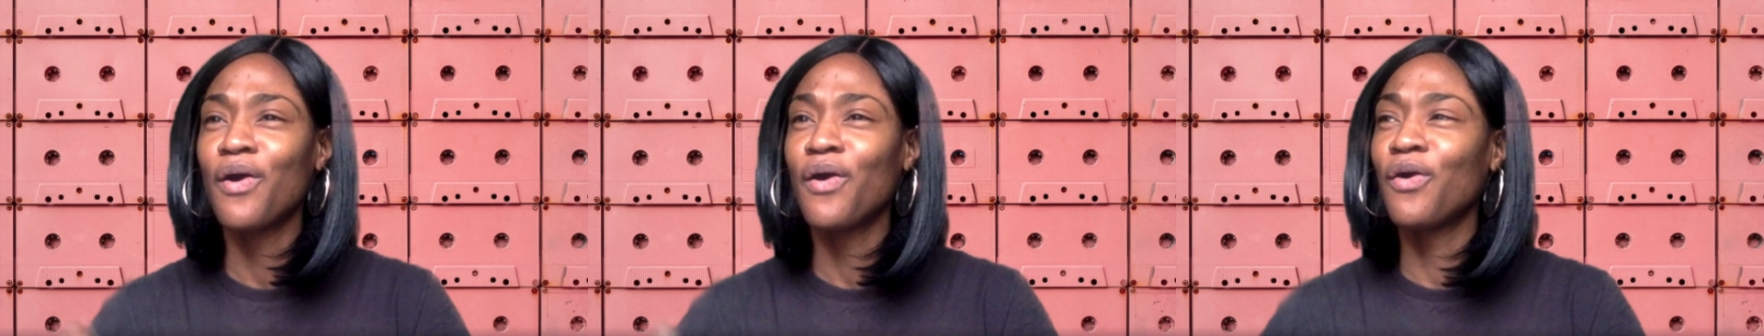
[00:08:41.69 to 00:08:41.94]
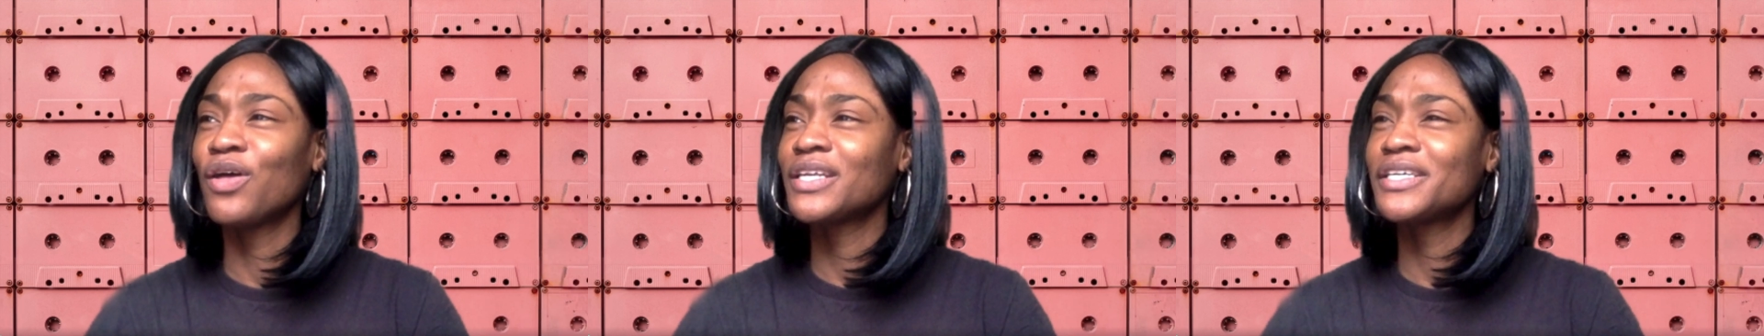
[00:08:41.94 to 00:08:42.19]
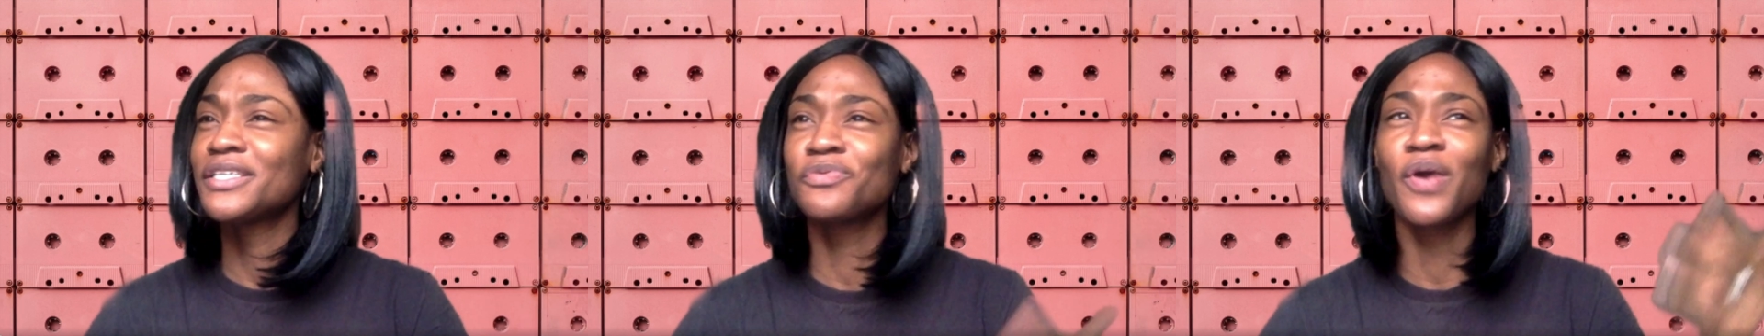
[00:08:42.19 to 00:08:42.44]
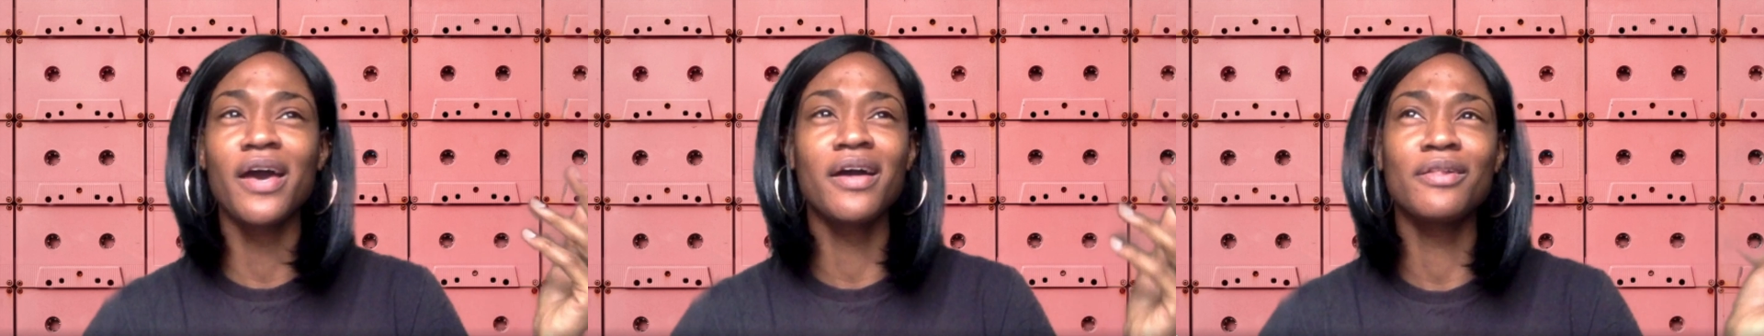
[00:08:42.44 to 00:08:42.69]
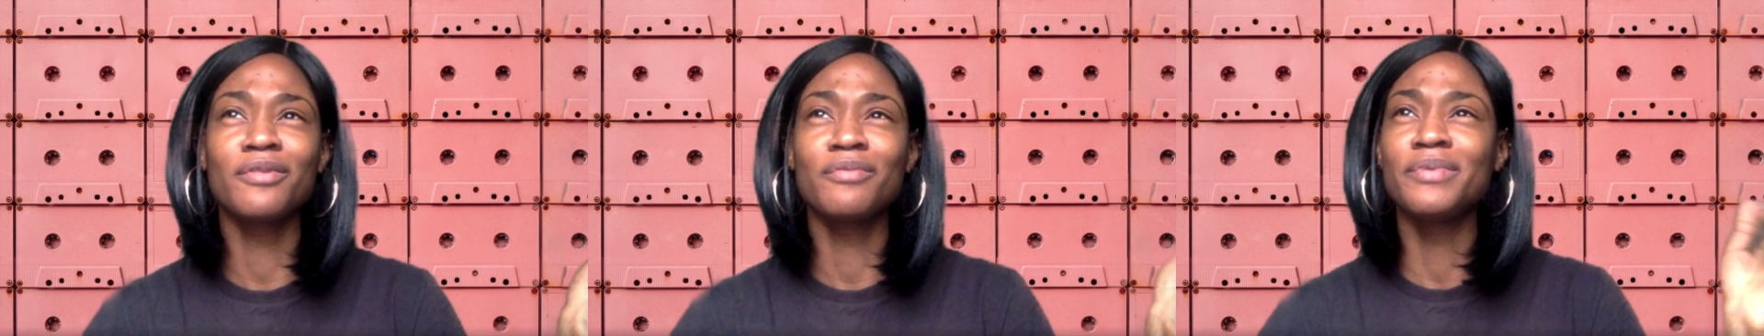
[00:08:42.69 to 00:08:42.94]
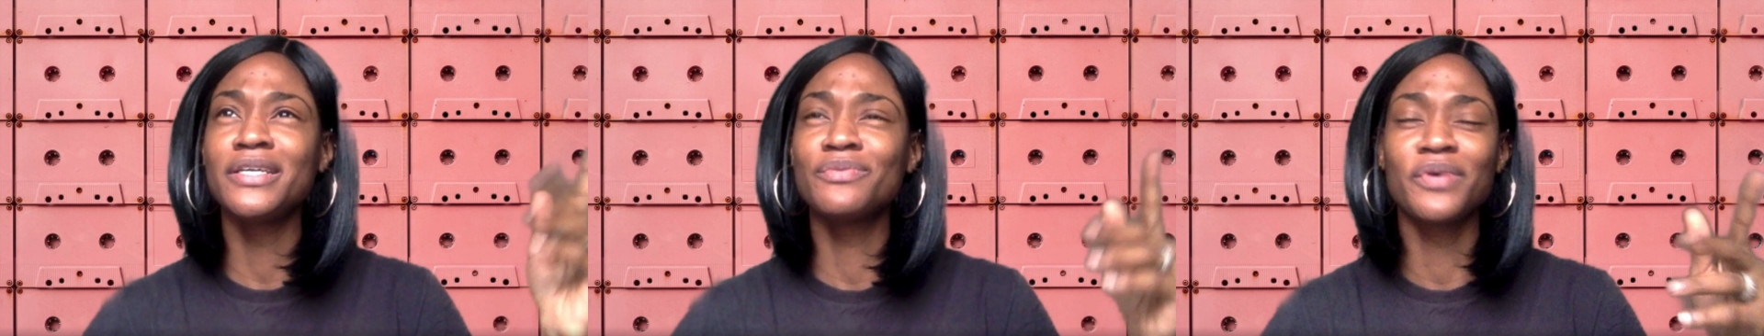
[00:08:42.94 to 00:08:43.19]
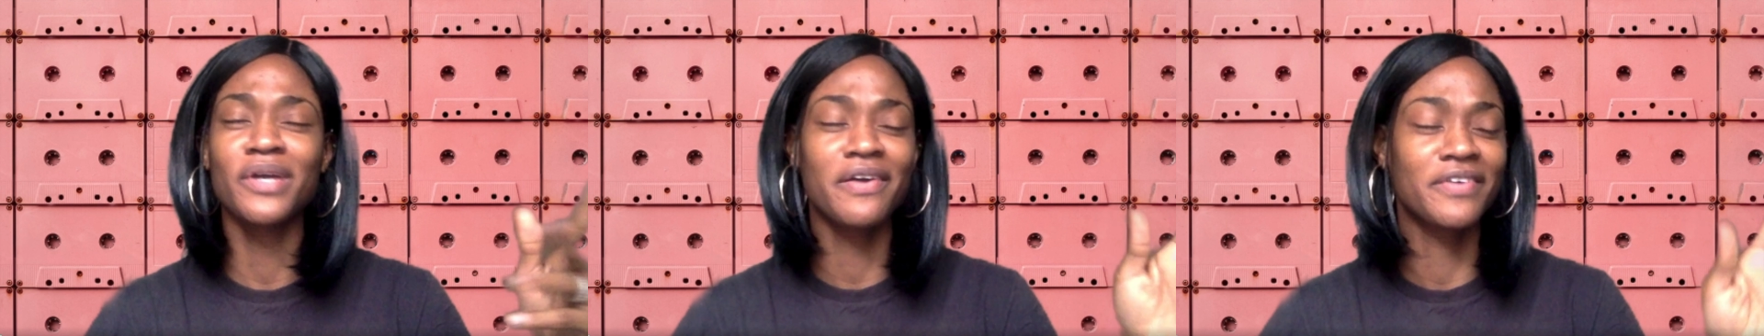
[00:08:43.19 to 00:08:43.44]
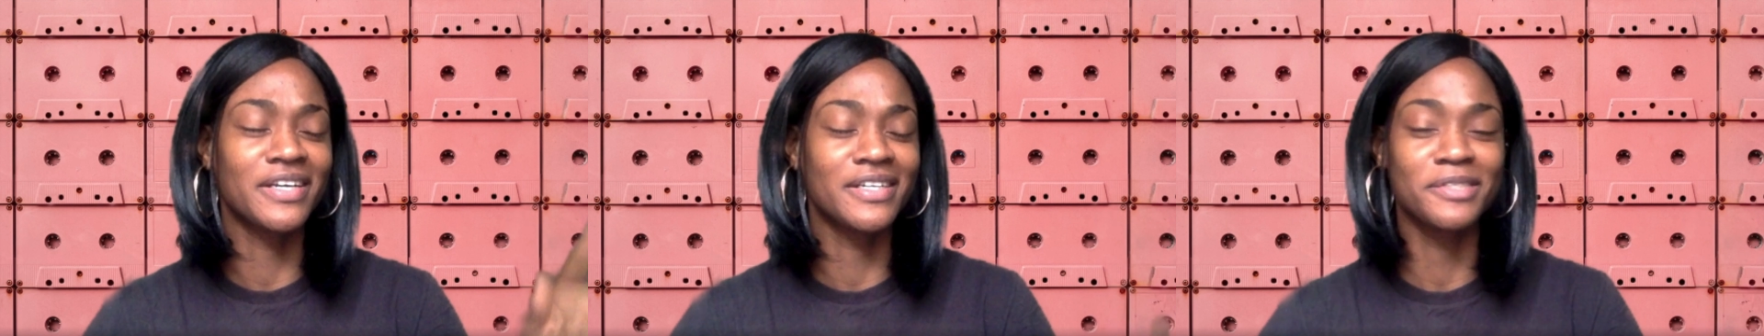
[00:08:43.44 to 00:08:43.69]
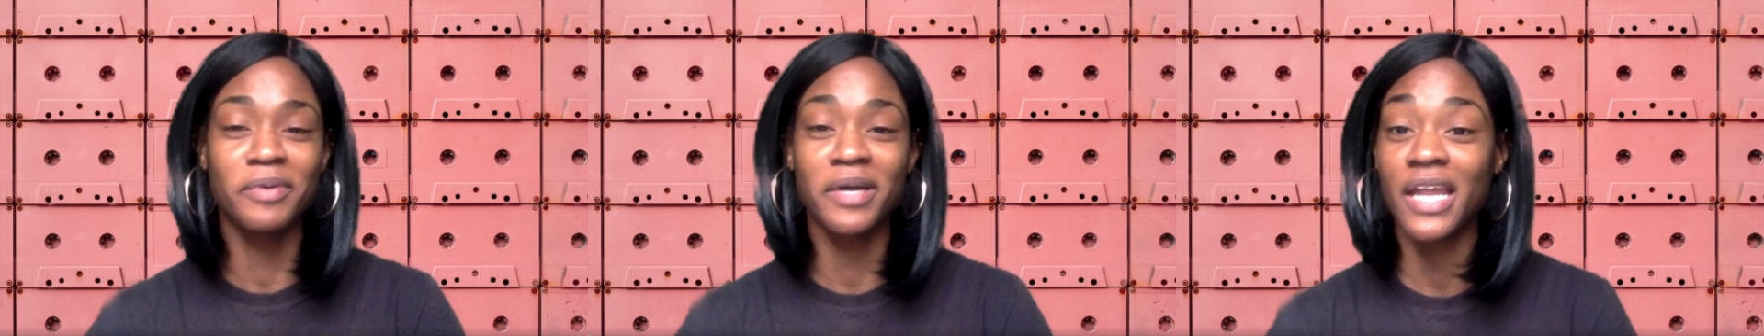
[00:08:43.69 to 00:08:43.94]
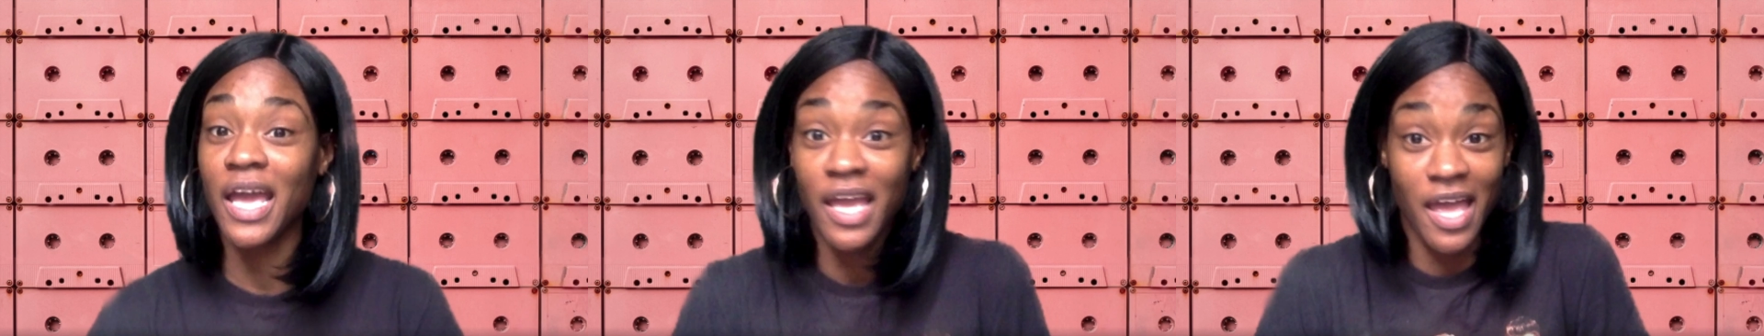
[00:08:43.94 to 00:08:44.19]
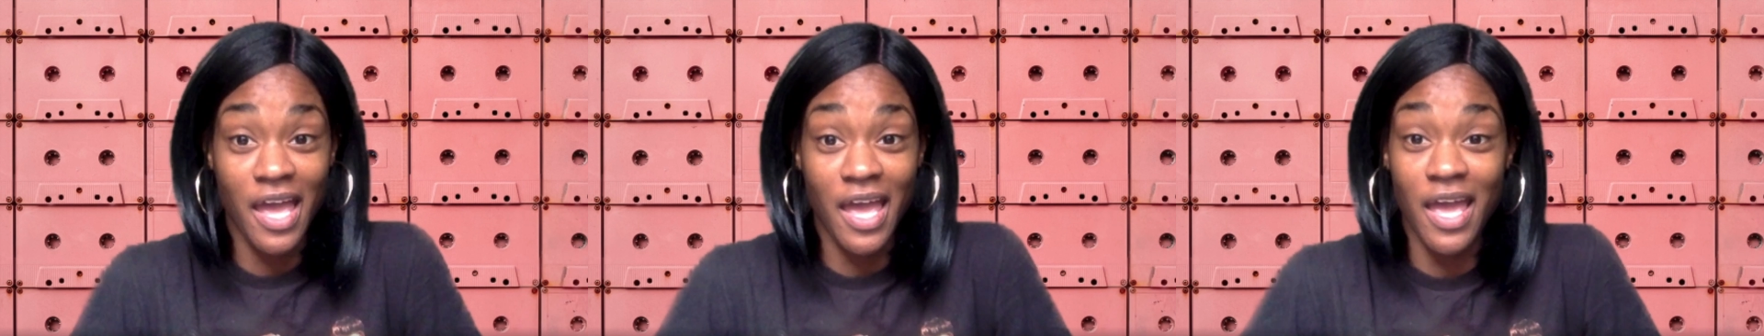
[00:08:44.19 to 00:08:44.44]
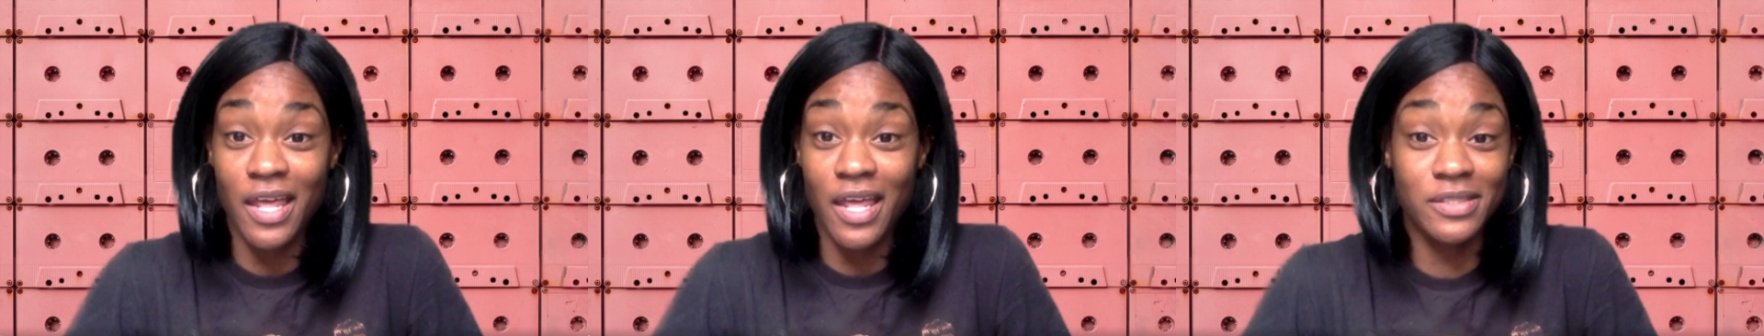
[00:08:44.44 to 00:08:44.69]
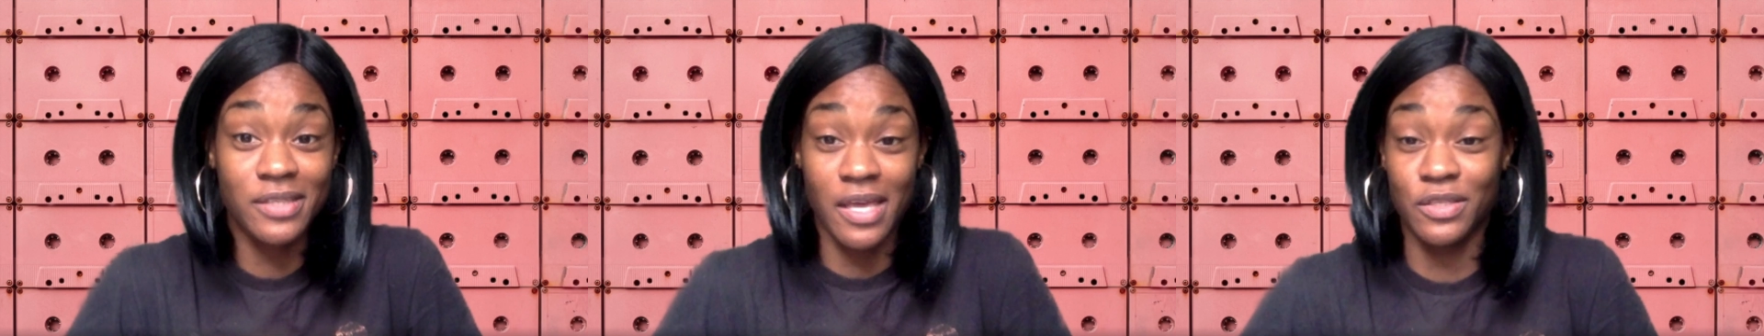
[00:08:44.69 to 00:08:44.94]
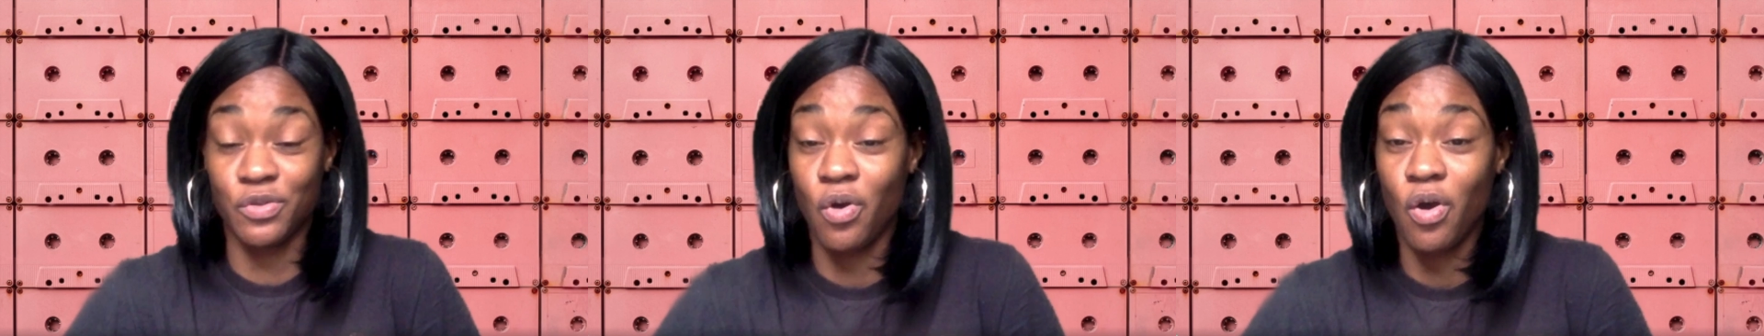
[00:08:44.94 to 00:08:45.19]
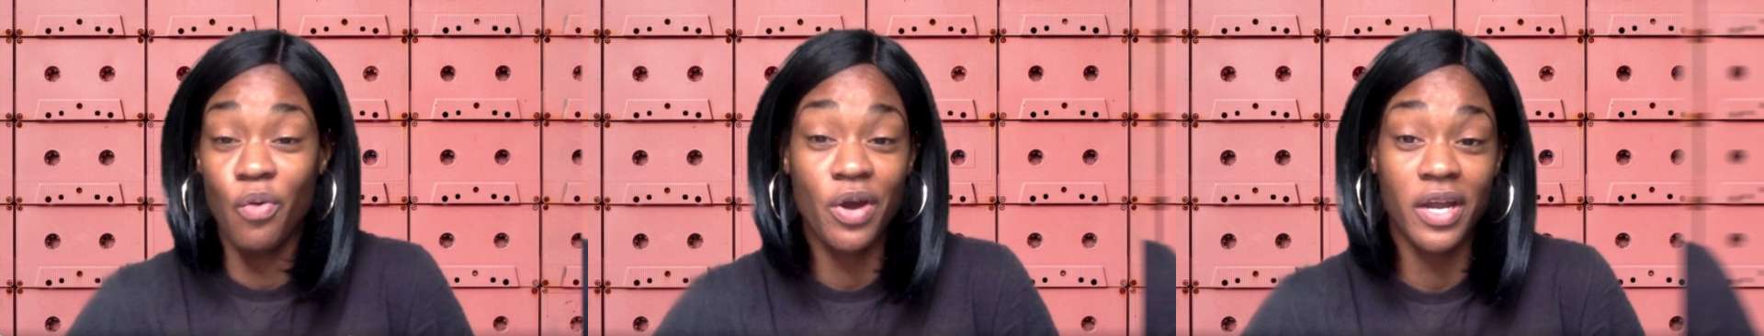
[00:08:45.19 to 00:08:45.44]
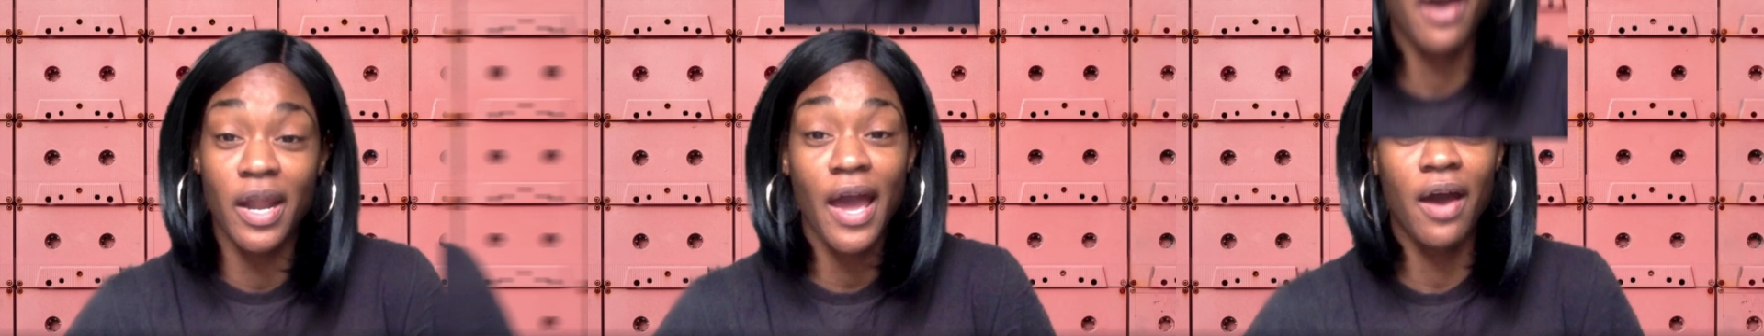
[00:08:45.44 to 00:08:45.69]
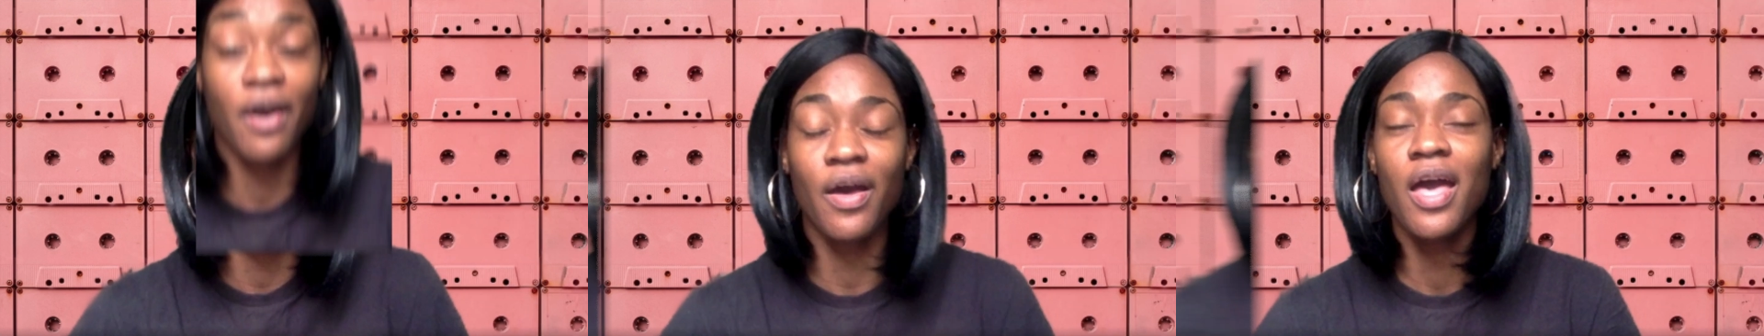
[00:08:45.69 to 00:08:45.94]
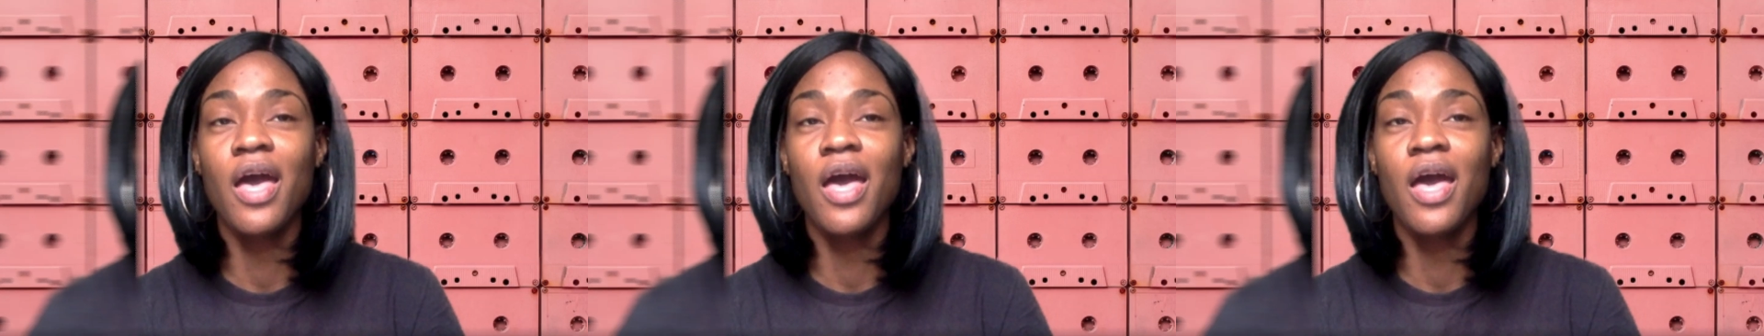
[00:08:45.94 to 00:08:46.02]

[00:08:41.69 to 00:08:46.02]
All is well, means whatever it is, but it's all working out.